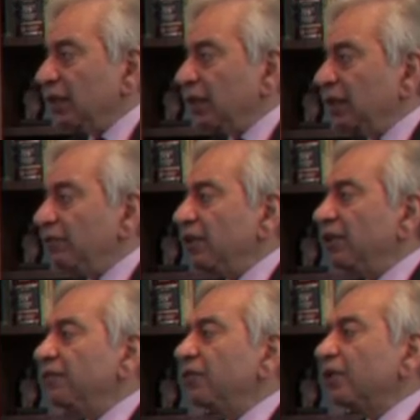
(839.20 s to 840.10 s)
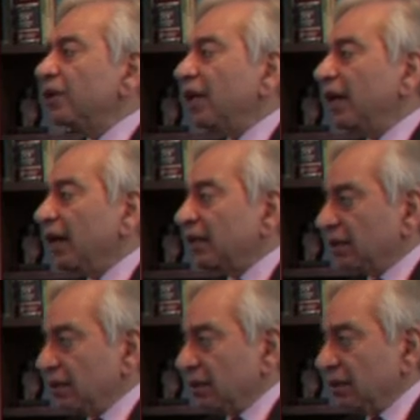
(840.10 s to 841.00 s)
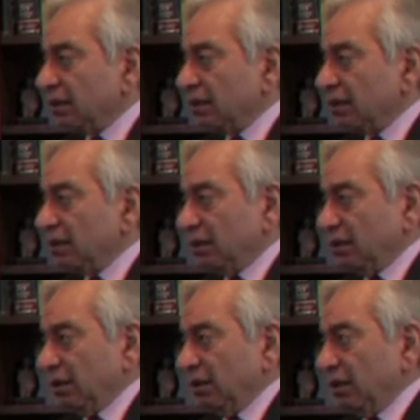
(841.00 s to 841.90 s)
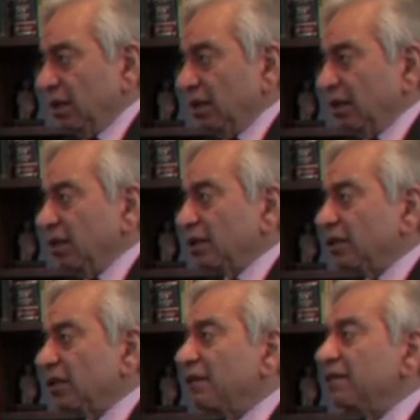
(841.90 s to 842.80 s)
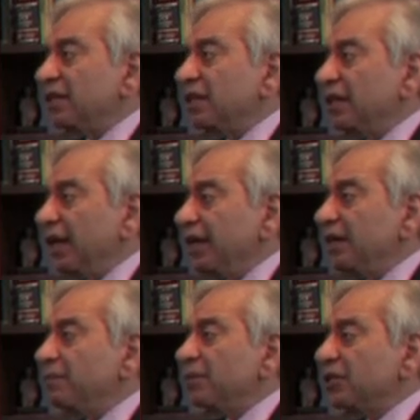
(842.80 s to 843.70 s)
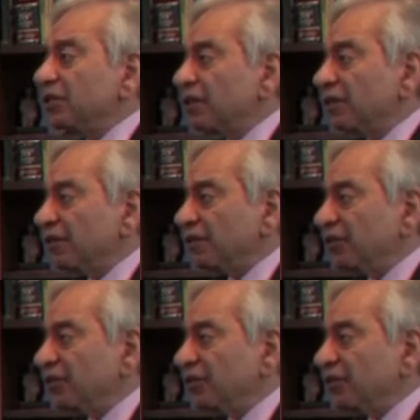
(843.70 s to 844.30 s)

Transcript: even if you collect 70–80% of the